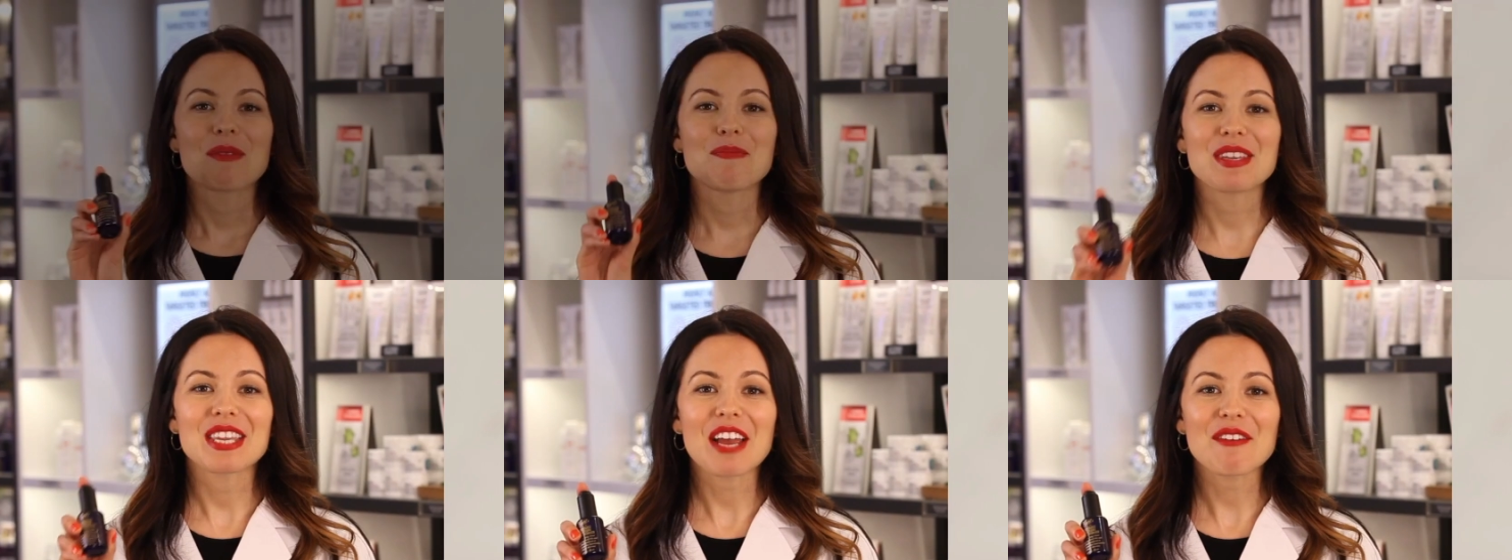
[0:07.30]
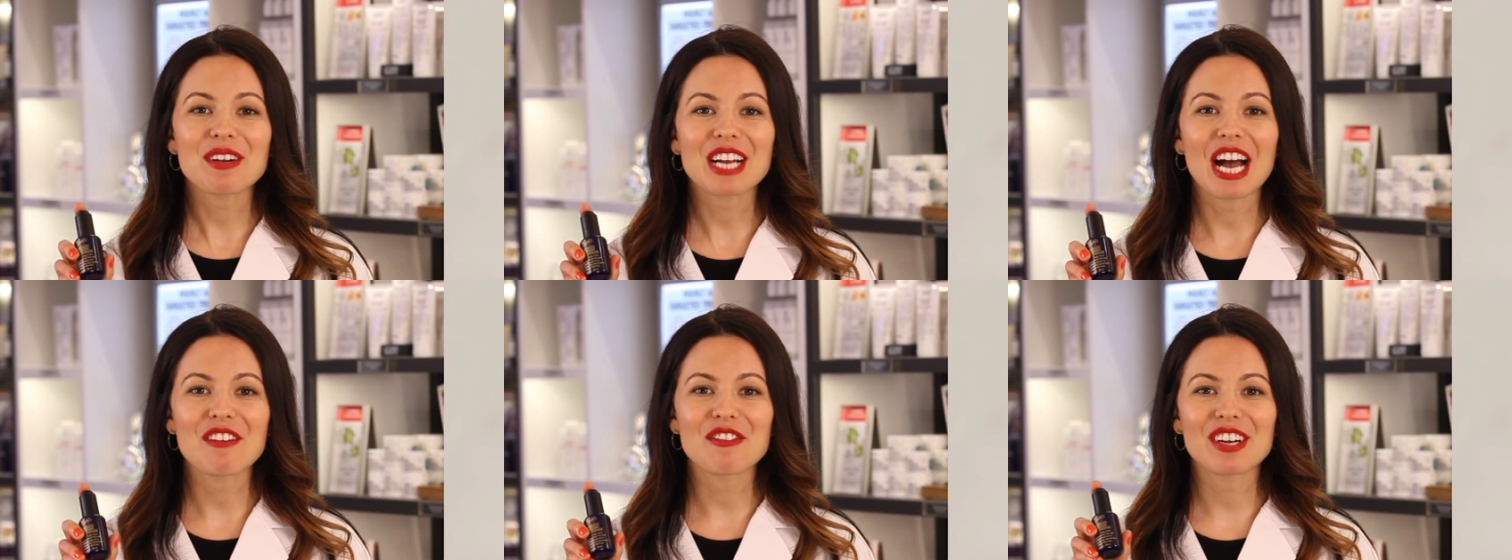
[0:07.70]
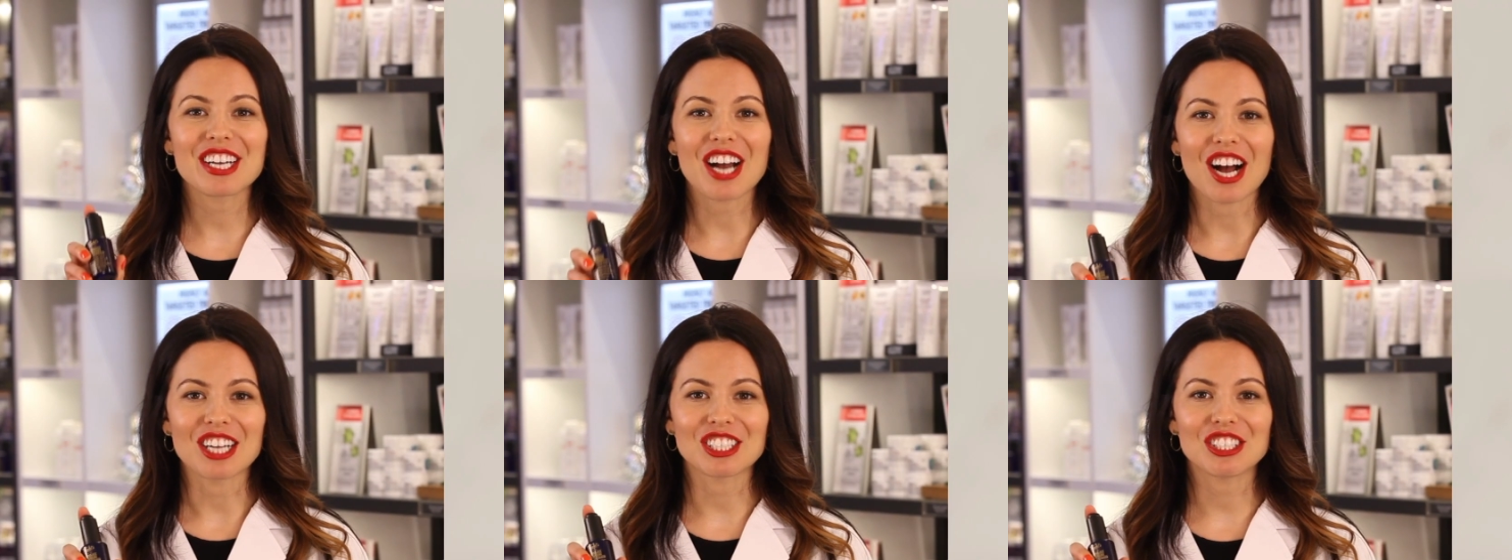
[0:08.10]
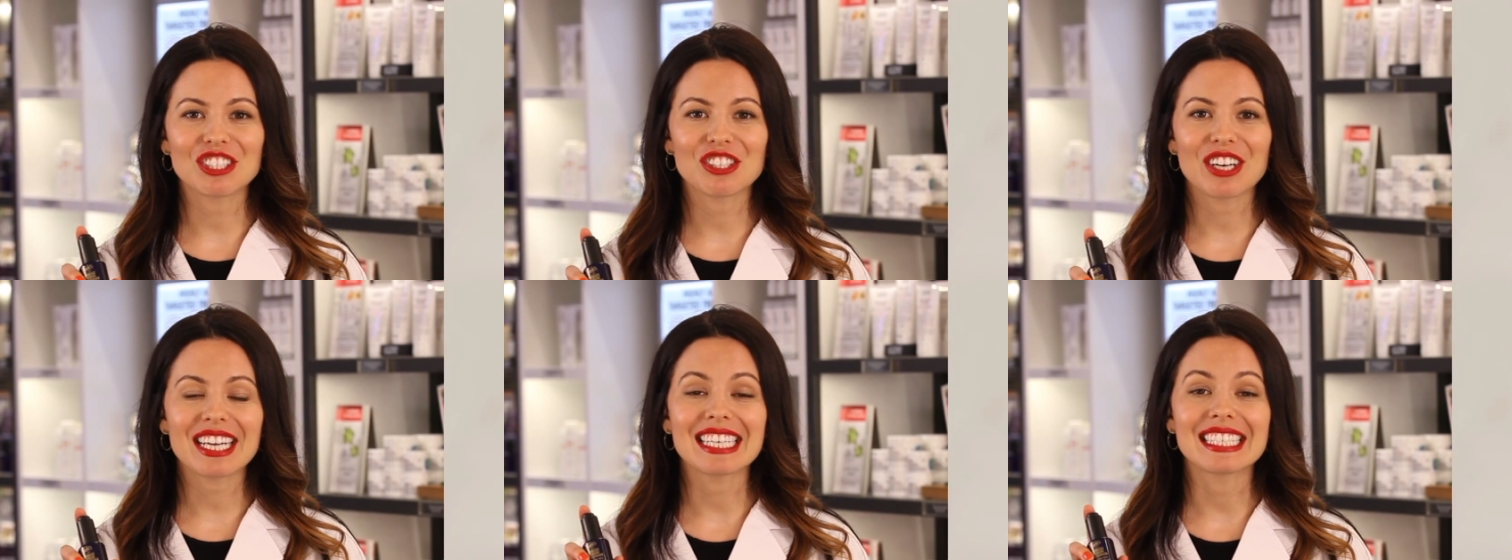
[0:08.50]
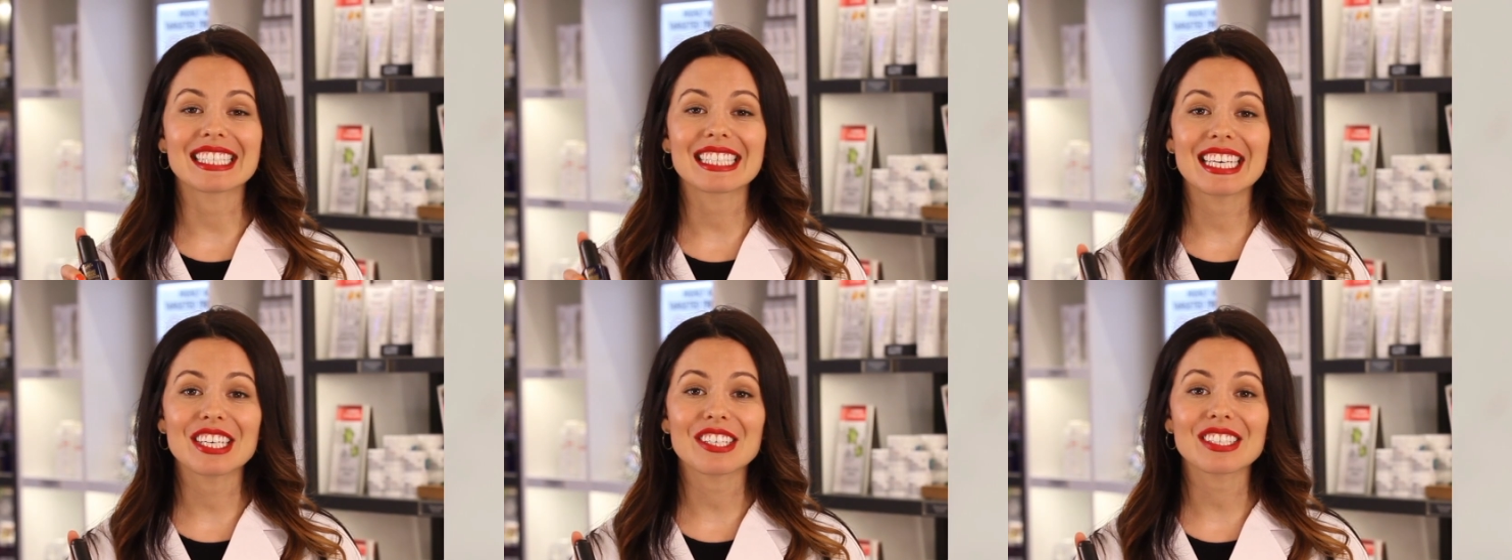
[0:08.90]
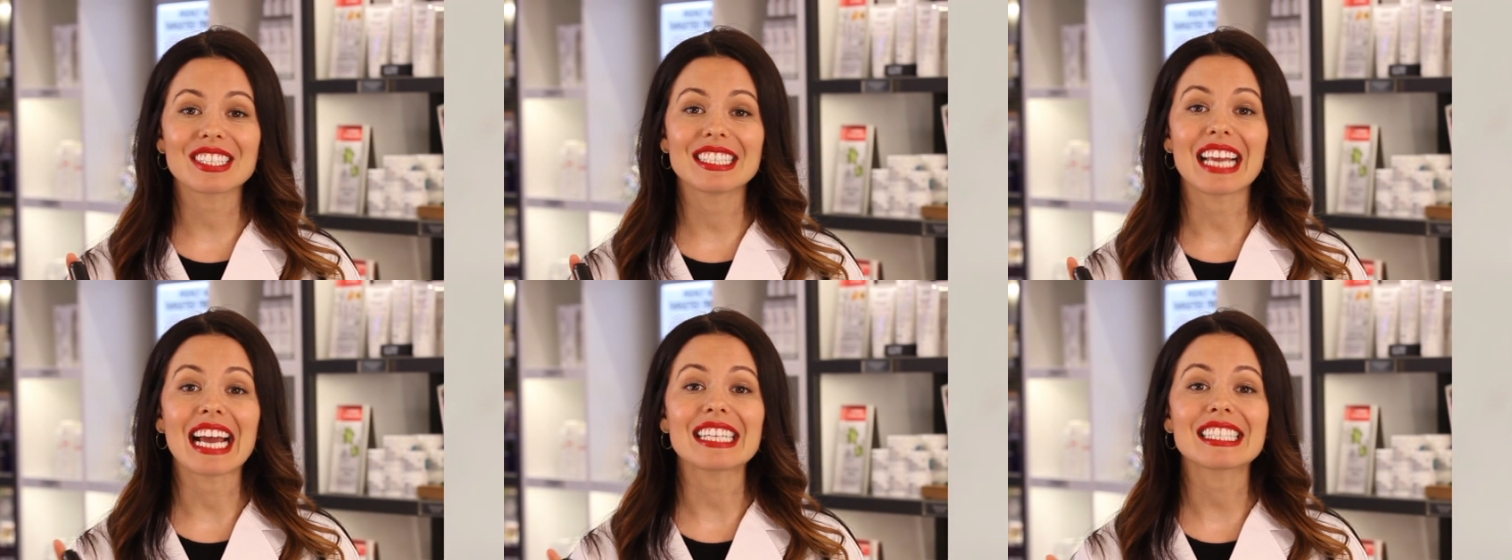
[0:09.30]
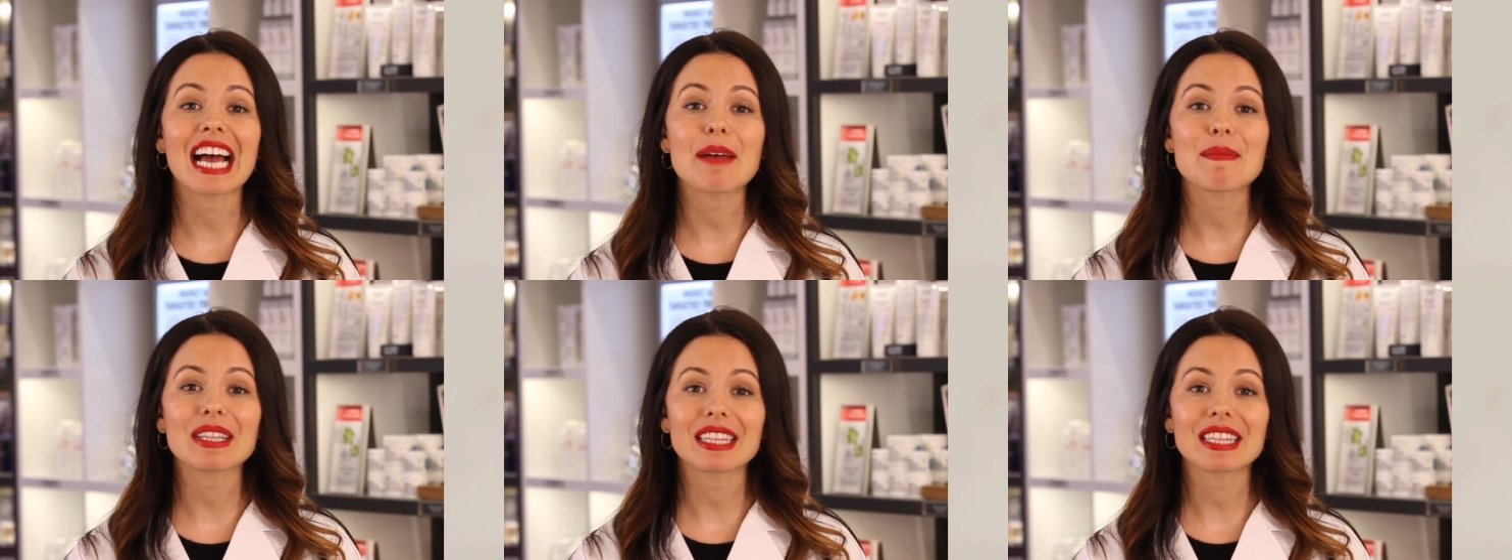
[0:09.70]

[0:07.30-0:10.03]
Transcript: Midnight Recovery Concentrate is Kiehl's nighttime